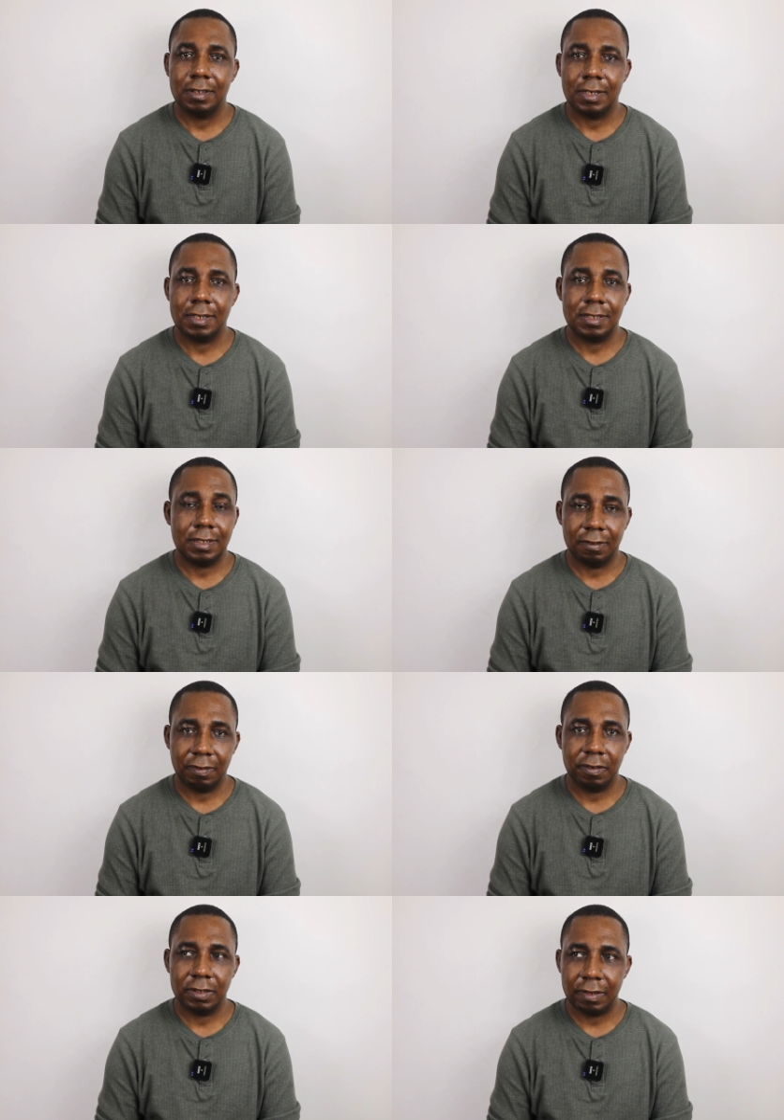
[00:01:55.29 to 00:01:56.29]
I think it's,
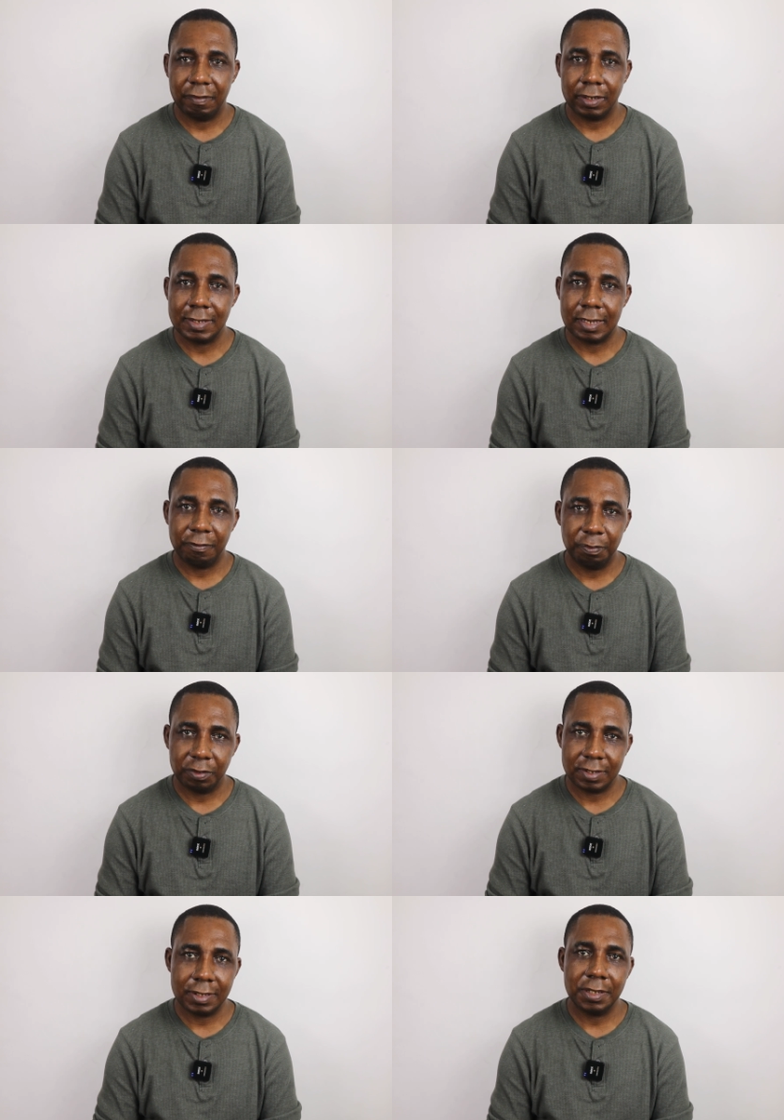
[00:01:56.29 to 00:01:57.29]
very, it's a very safe
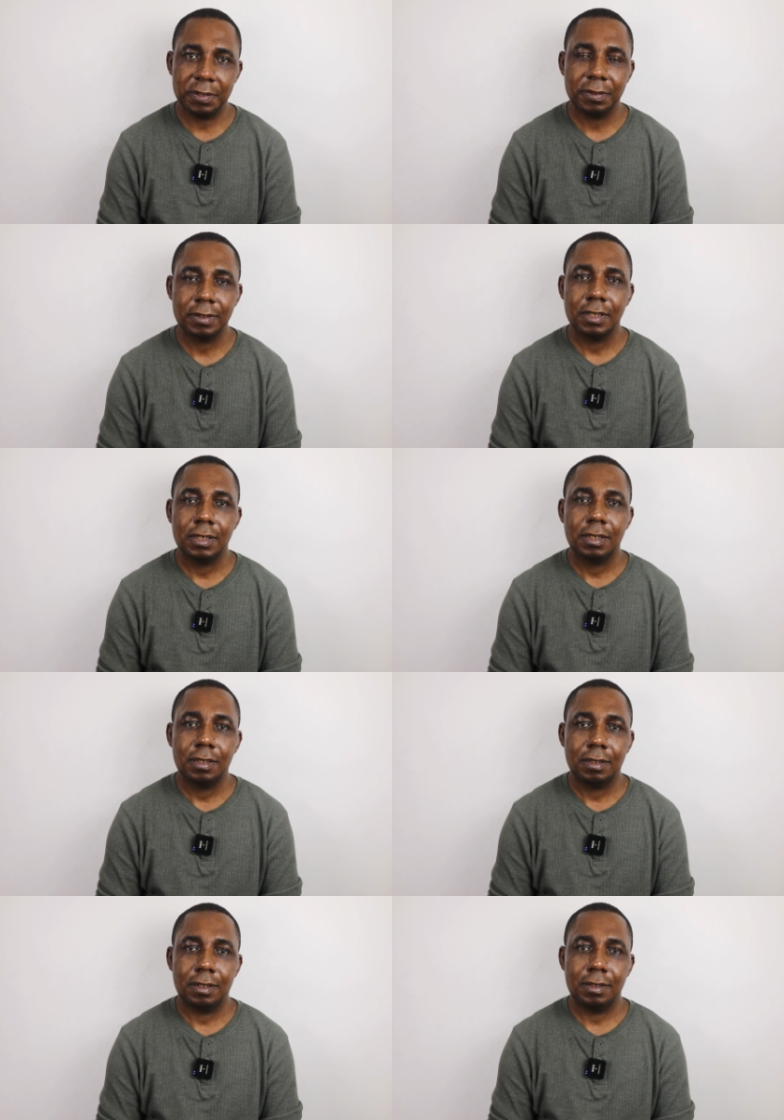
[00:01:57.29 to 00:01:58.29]
procedure,
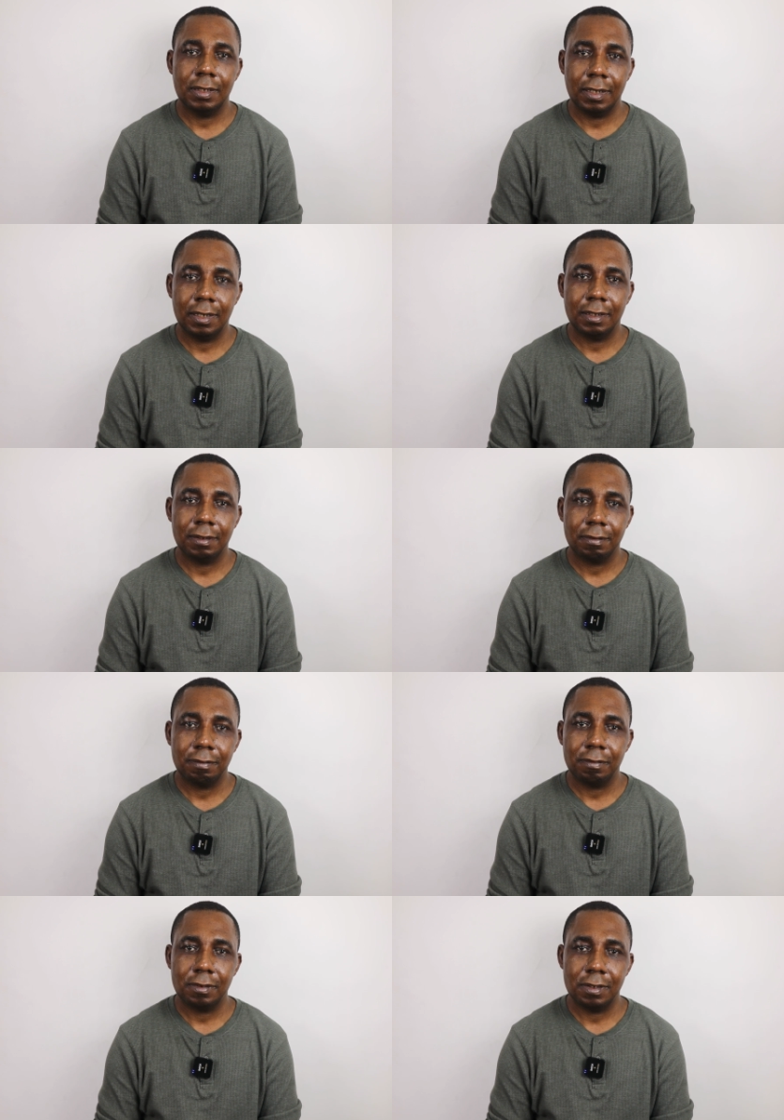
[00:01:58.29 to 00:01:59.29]
and uh,
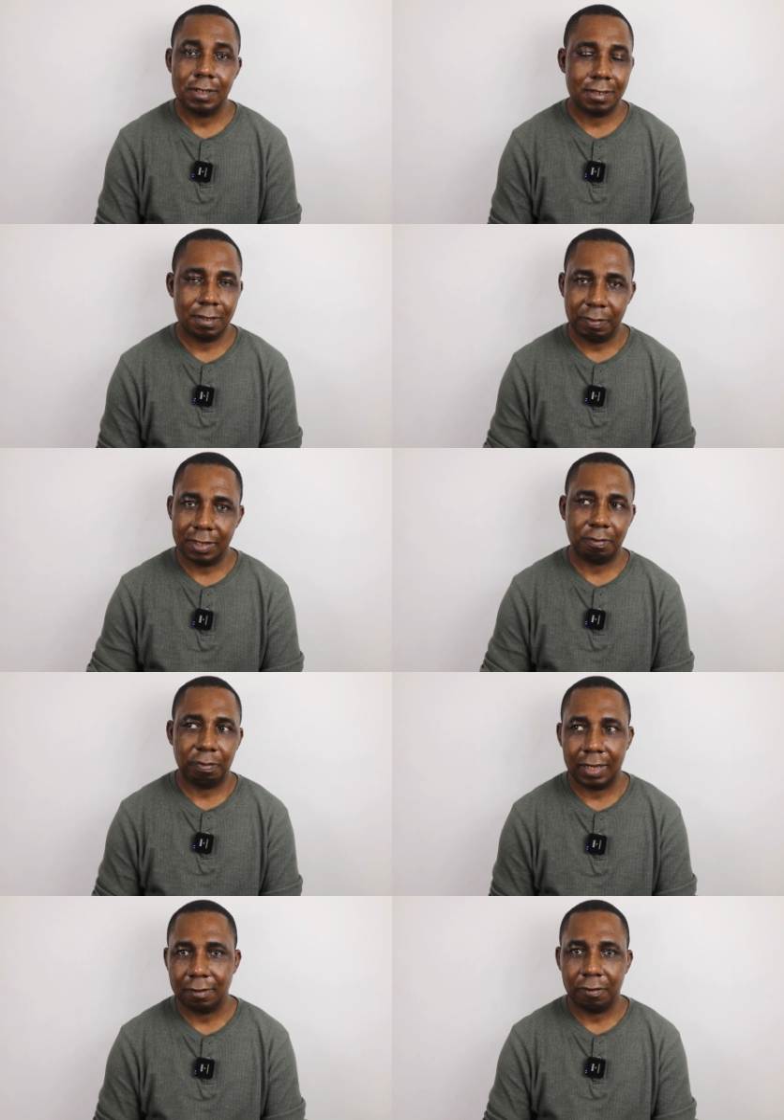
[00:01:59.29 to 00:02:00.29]
it's the best
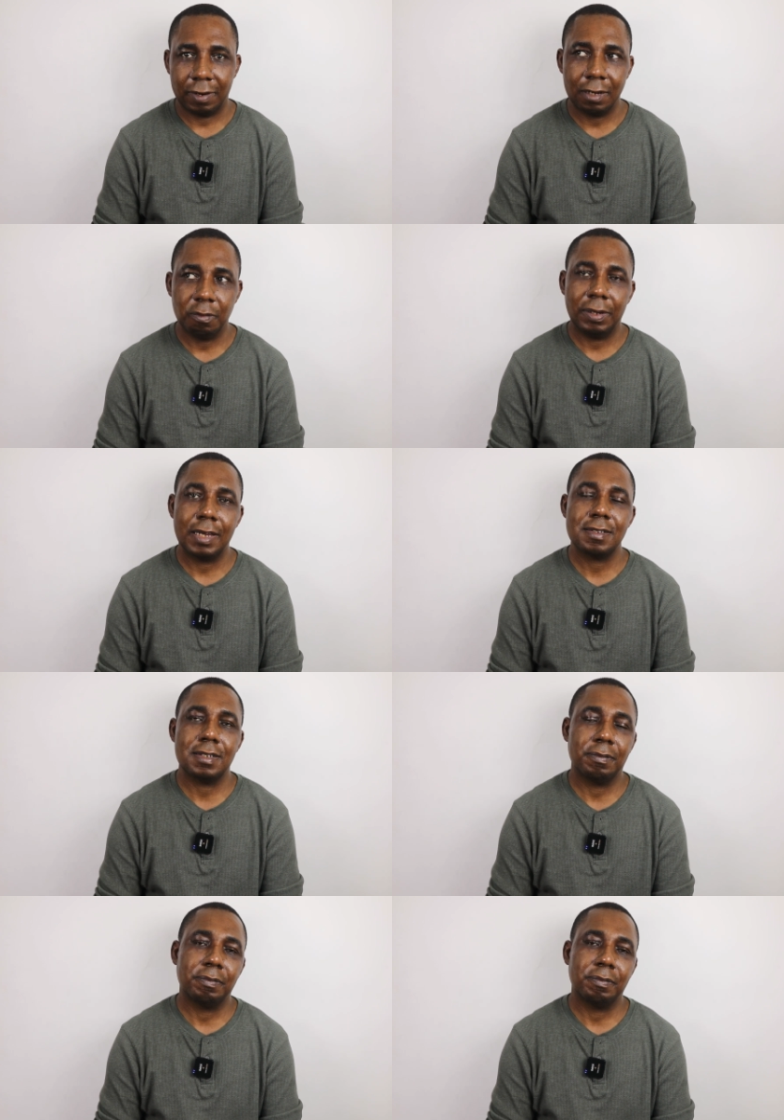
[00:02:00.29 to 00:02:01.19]
place for rhinoplasty.